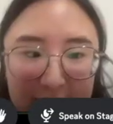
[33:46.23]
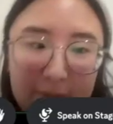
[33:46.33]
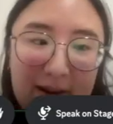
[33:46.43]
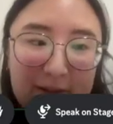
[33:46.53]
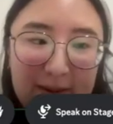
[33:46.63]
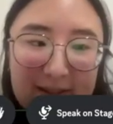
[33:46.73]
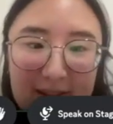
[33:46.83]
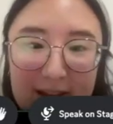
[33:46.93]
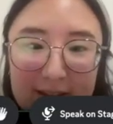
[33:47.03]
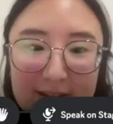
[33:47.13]
I'll just go back to my
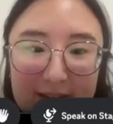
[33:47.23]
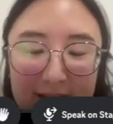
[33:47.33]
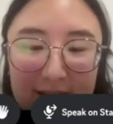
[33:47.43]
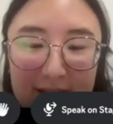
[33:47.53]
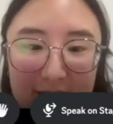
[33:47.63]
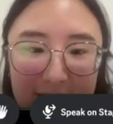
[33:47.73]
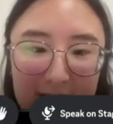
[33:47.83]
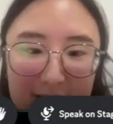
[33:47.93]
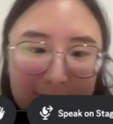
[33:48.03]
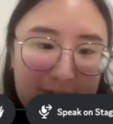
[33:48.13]
slides.
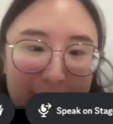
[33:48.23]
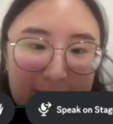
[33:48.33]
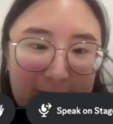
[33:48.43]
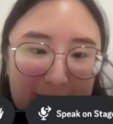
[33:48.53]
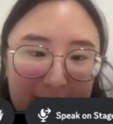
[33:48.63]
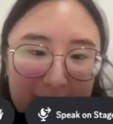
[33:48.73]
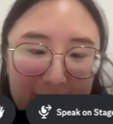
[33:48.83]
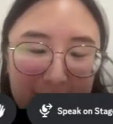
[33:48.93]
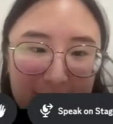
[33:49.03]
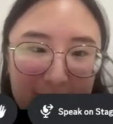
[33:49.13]
So that was my
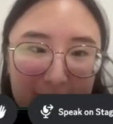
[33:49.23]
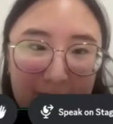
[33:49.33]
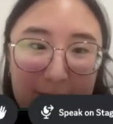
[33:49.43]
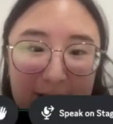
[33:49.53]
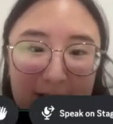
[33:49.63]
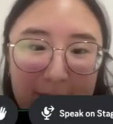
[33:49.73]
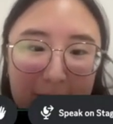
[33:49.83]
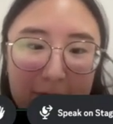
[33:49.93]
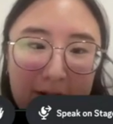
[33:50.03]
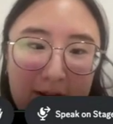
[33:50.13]
Figma
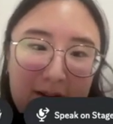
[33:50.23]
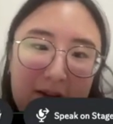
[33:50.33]
demo.